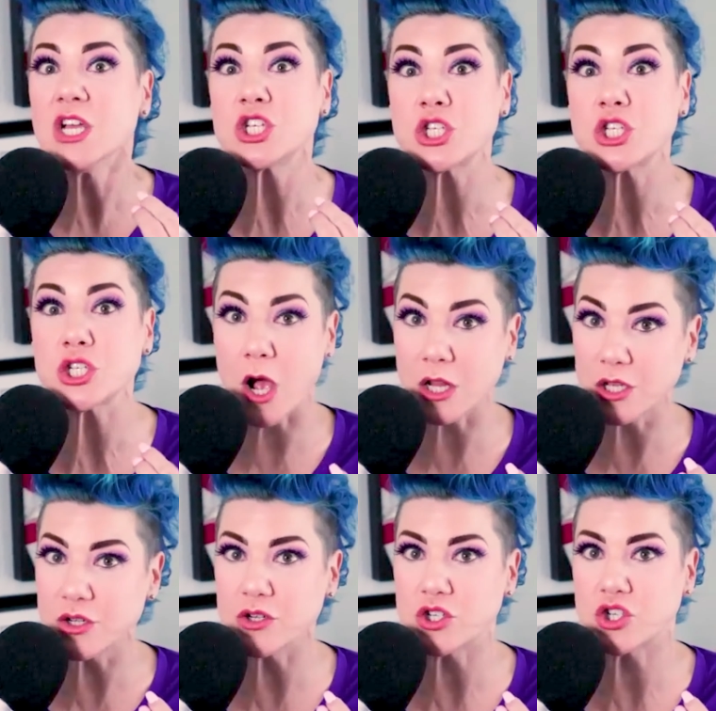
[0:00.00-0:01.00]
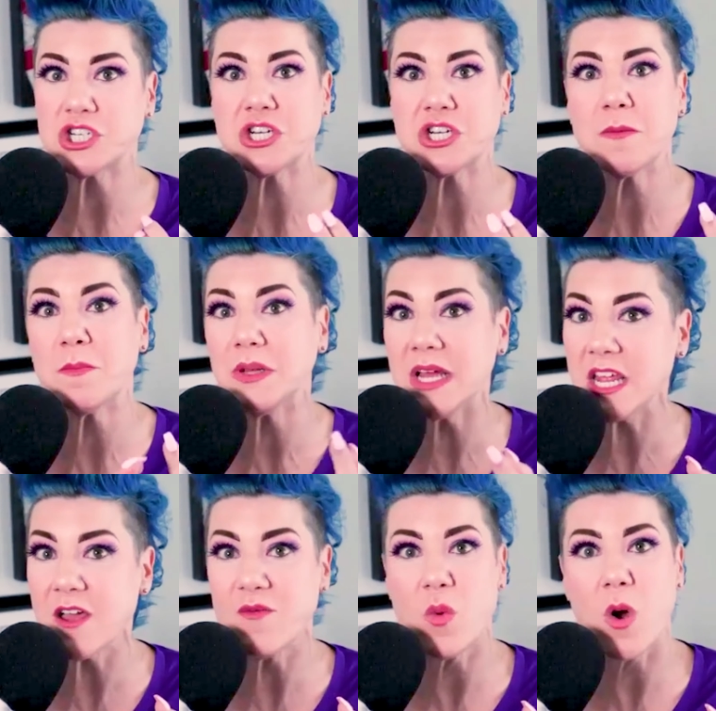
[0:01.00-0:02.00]
solid nutrition,
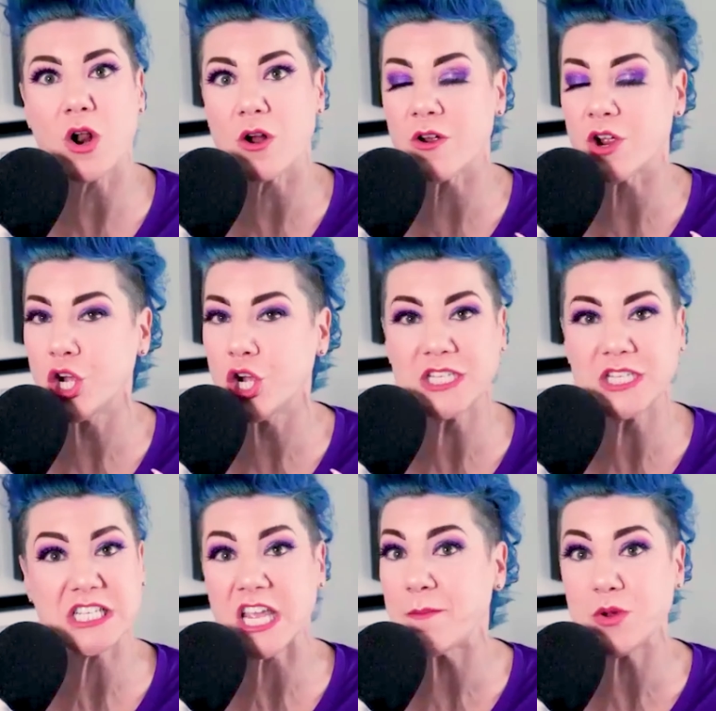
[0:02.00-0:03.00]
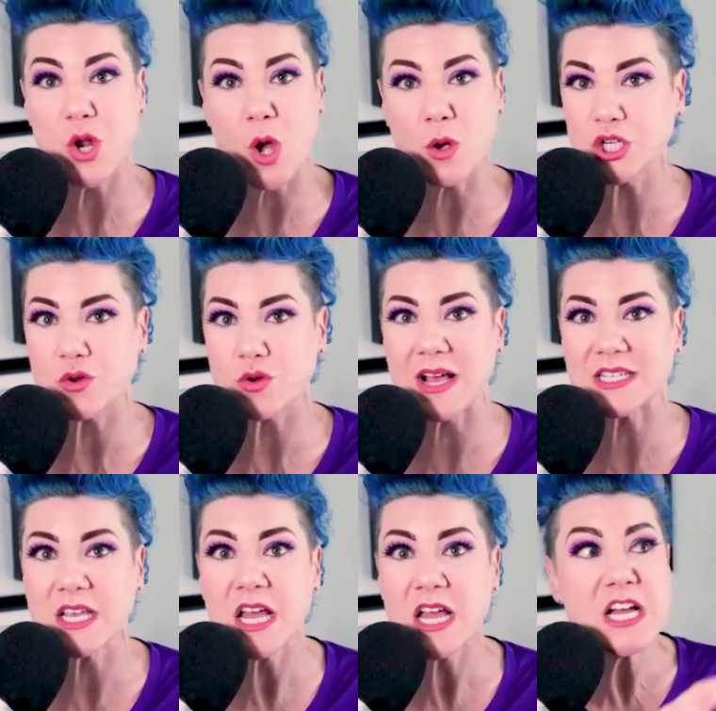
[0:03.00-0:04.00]
plenty of water, good sleep, no
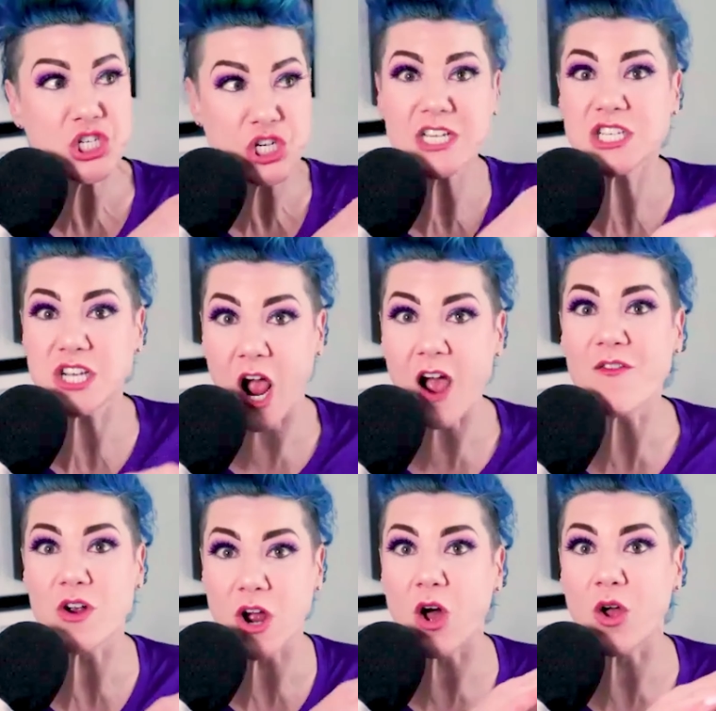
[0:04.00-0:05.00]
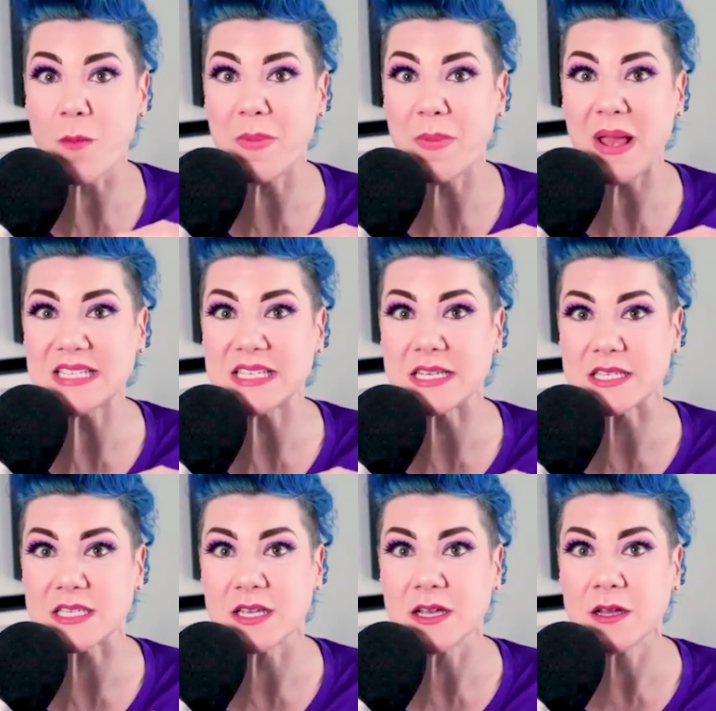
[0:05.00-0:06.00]
stress. She's covering all her
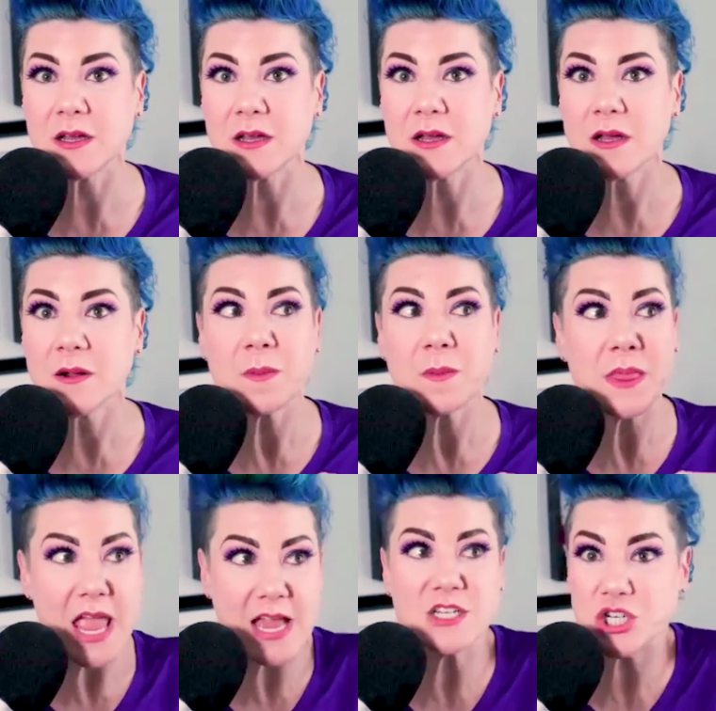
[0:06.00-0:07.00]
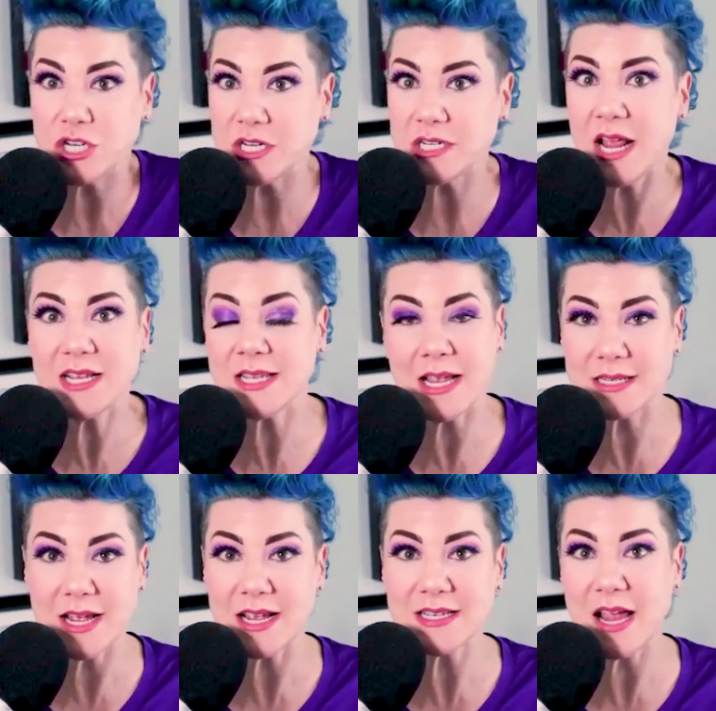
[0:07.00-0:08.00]
bases. And she takes
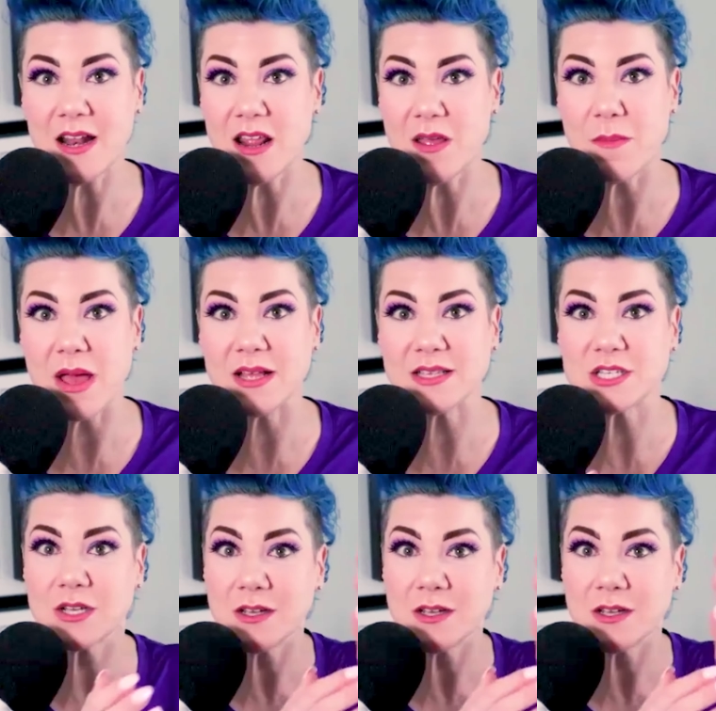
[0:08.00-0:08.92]
anti anxiety meds.